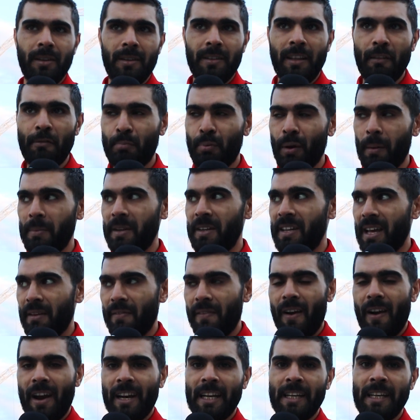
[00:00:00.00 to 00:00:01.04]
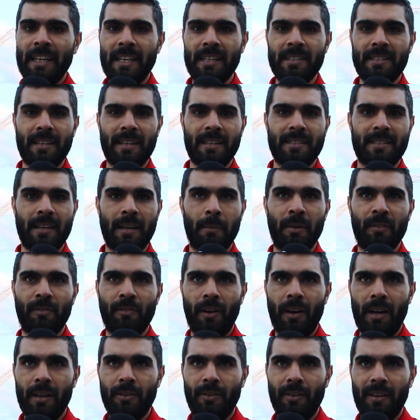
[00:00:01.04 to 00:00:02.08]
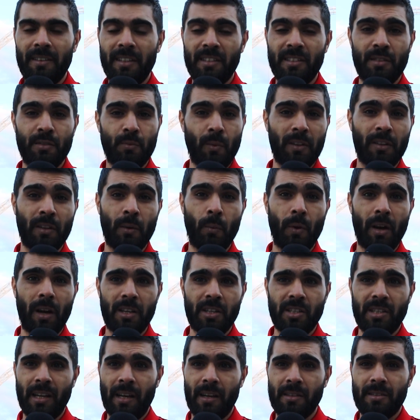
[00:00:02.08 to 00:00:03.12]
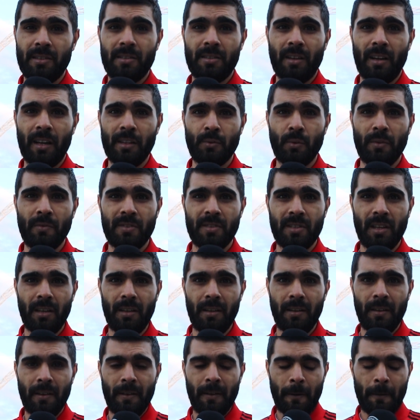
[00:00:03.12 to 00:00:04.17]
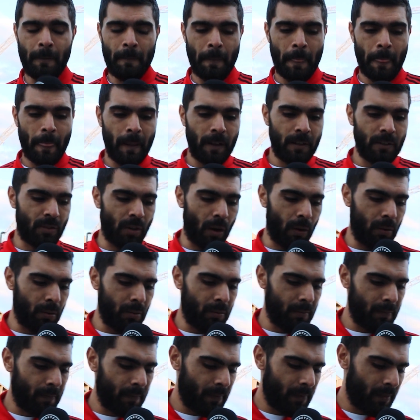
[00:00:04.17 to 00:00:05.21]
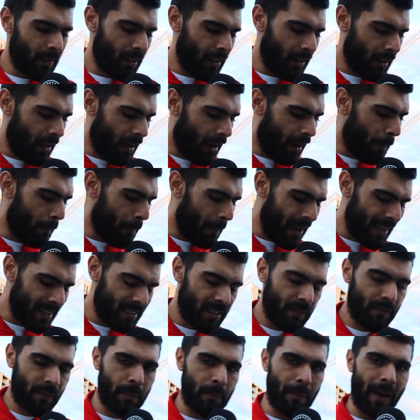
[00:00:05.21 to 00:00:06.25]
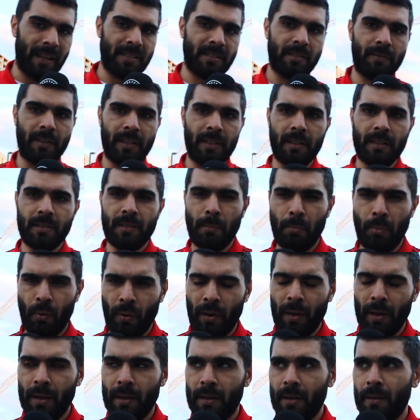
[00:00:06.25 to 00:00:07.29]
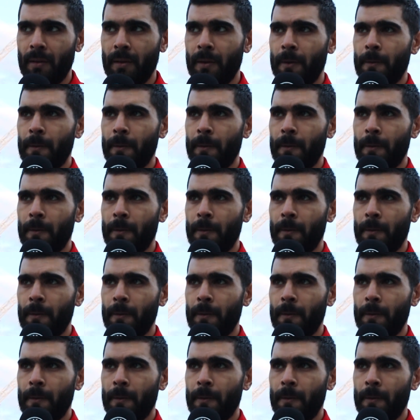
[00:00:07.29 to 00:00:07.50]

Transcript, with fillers: They've probably never had an easier semi final, and this is one of the worst Chelsea sides we've seen. So I'm massively, massively disappointed.